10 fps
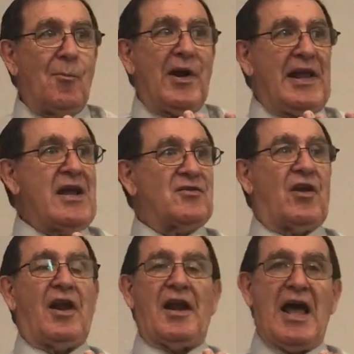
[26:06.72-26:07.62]
but he is
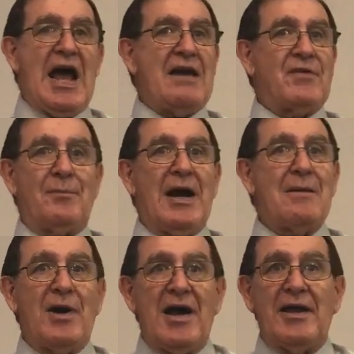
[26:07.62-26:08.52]
alive in
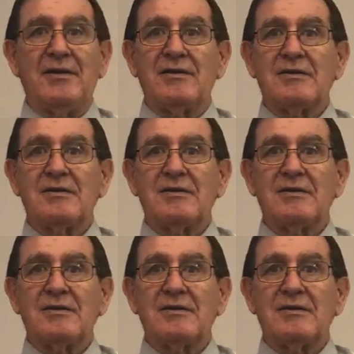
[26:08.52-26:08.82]
my mind.